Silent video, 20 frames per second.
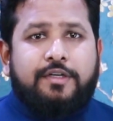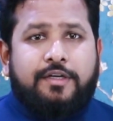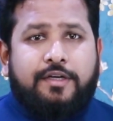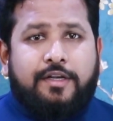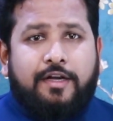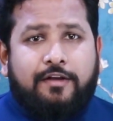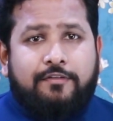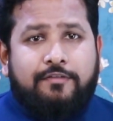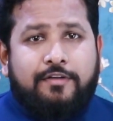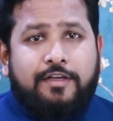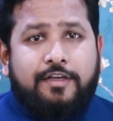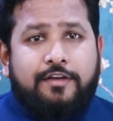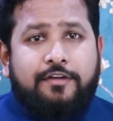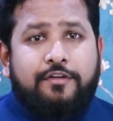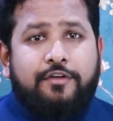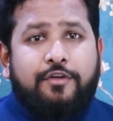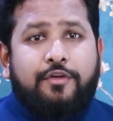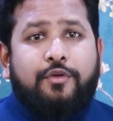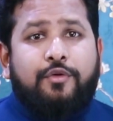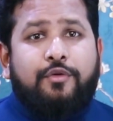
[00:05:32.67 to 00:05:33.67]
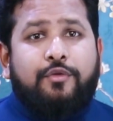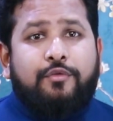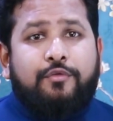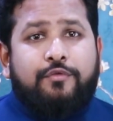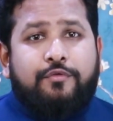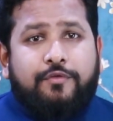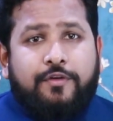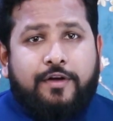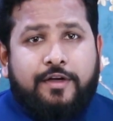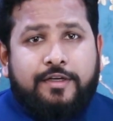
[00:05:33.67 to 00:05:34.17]
Traveling
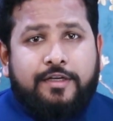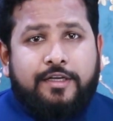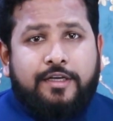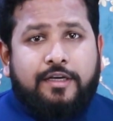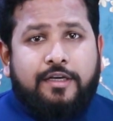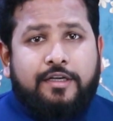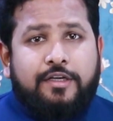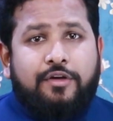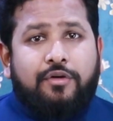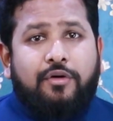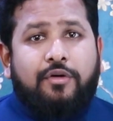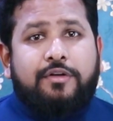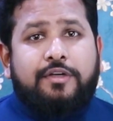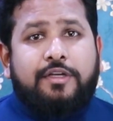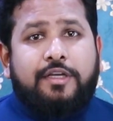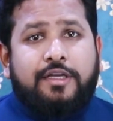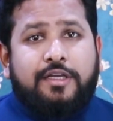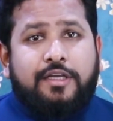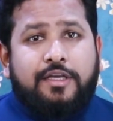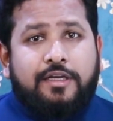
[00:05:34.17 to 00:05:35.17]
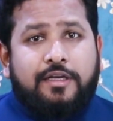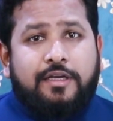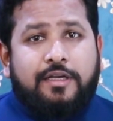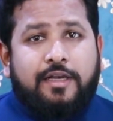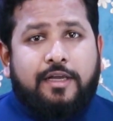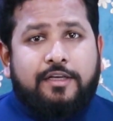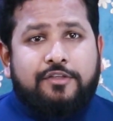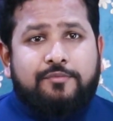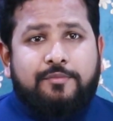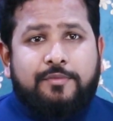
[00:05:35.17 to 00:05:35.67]
frantically or taking a
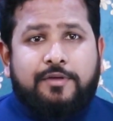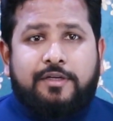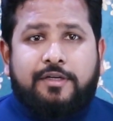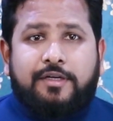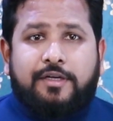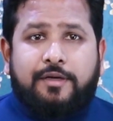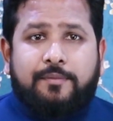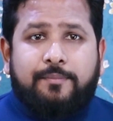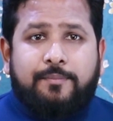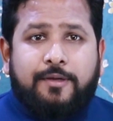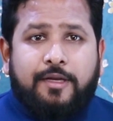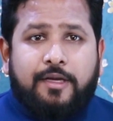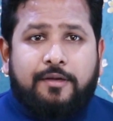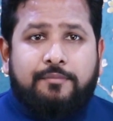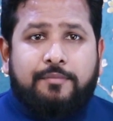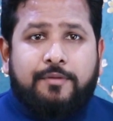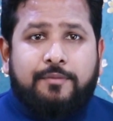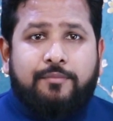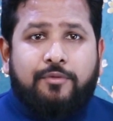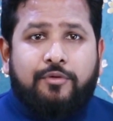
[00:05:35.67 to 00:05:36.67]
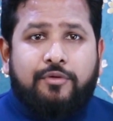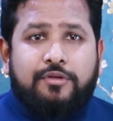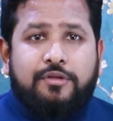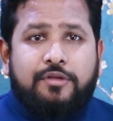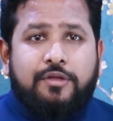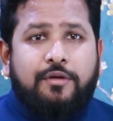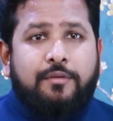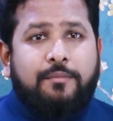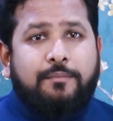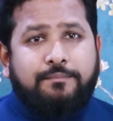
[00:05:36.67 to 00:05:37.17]
last minute trip can be
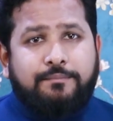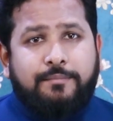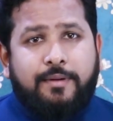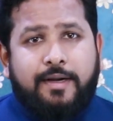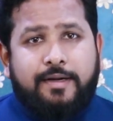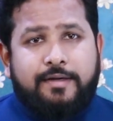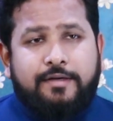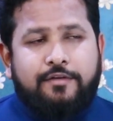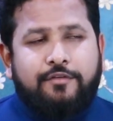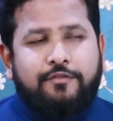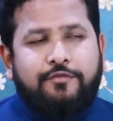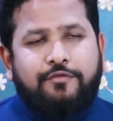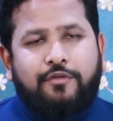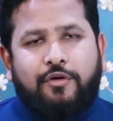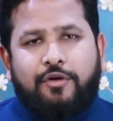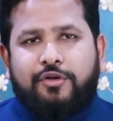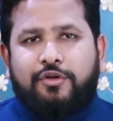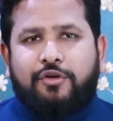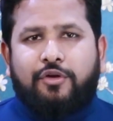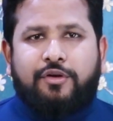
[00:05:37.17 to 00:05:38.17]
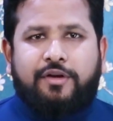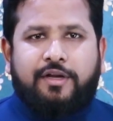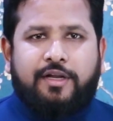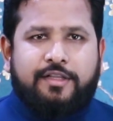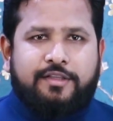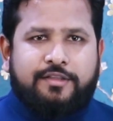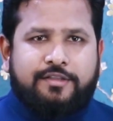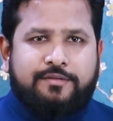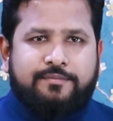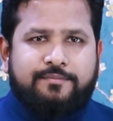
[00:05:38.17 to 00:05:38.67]
both bad for your
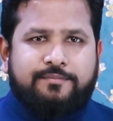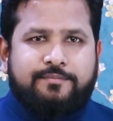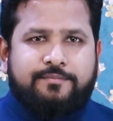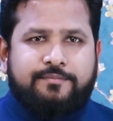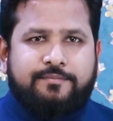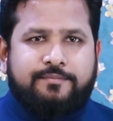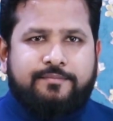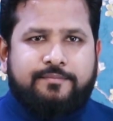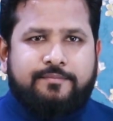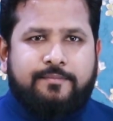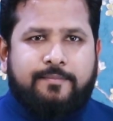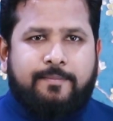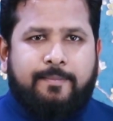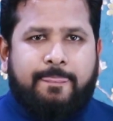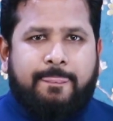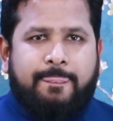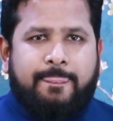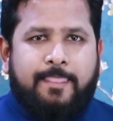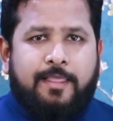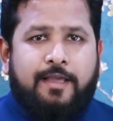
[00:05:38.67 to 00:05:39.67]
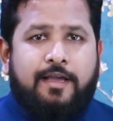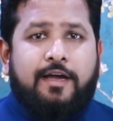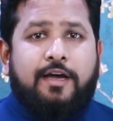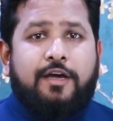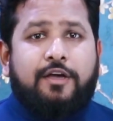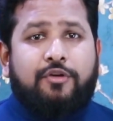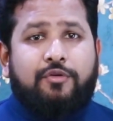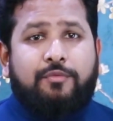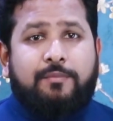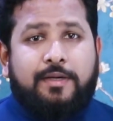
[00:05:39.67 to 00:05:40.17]
health.
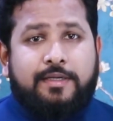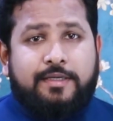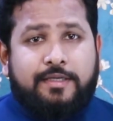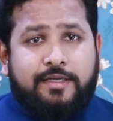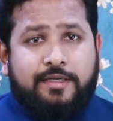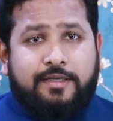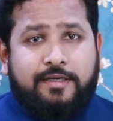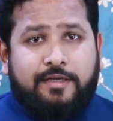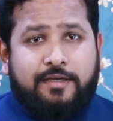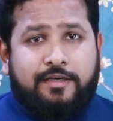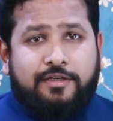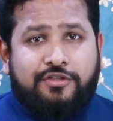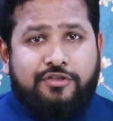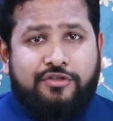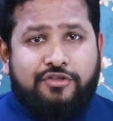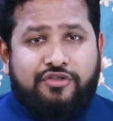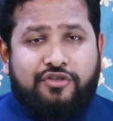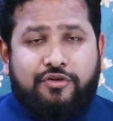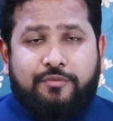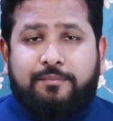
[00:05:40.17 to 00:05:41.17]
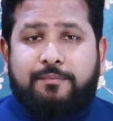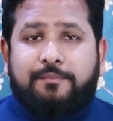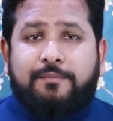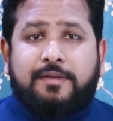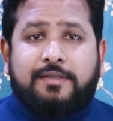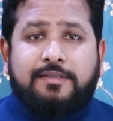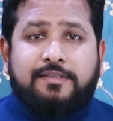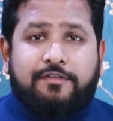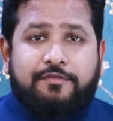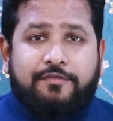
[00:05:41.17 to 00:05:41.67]
A romantic relationship
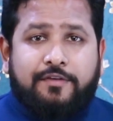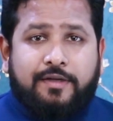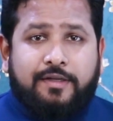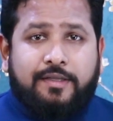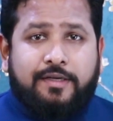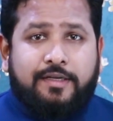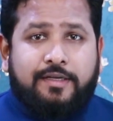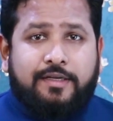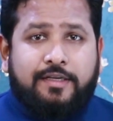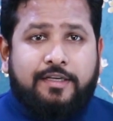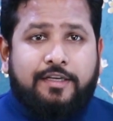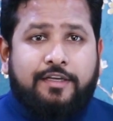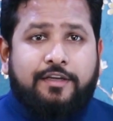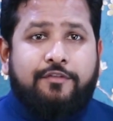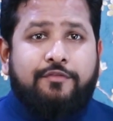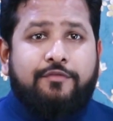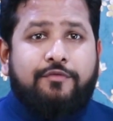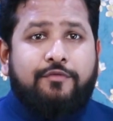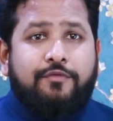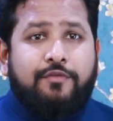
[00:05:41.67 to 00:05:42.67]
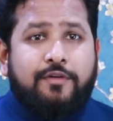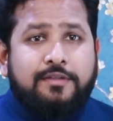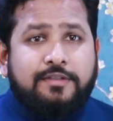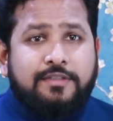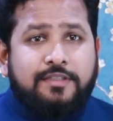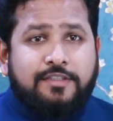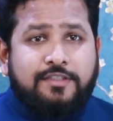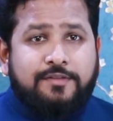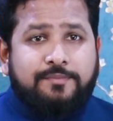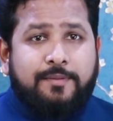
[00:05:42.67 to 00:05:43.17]
may suffer greatly if one
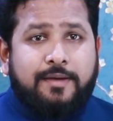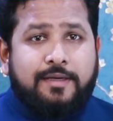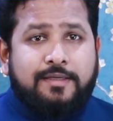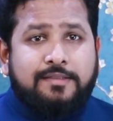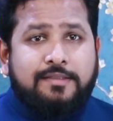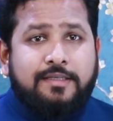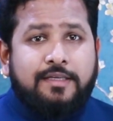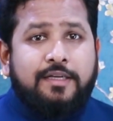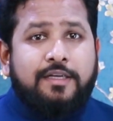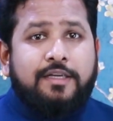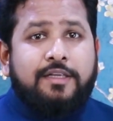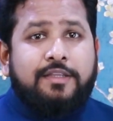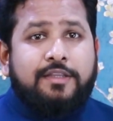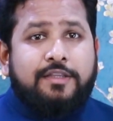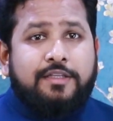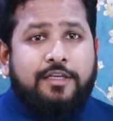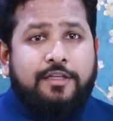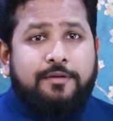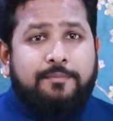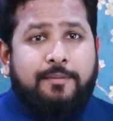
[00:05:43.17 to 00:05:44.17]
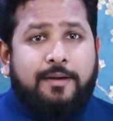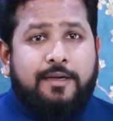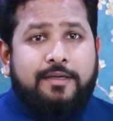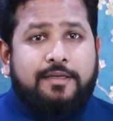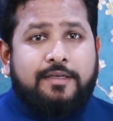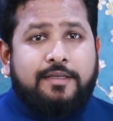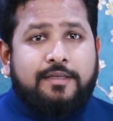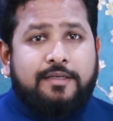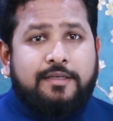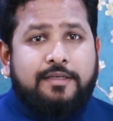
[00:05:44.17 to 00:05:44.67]
suspects their
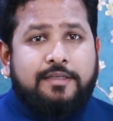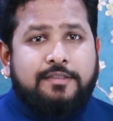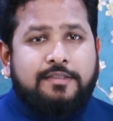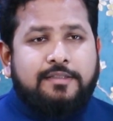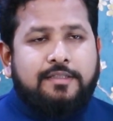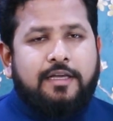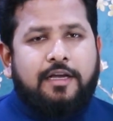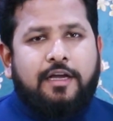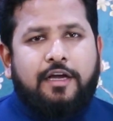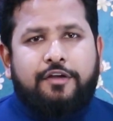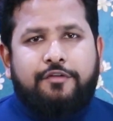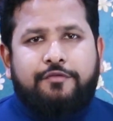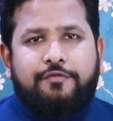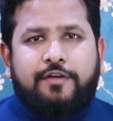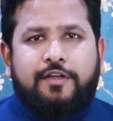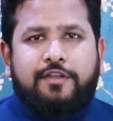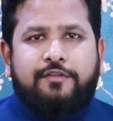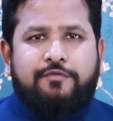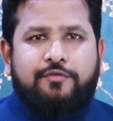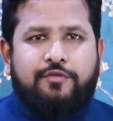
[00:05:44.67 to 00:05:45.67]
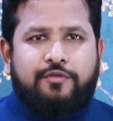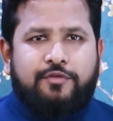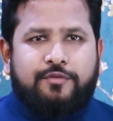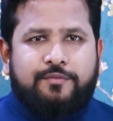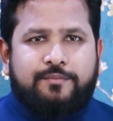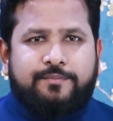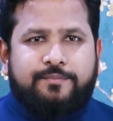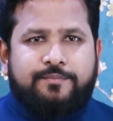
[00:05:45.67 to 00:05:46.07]
partner is unfaithful.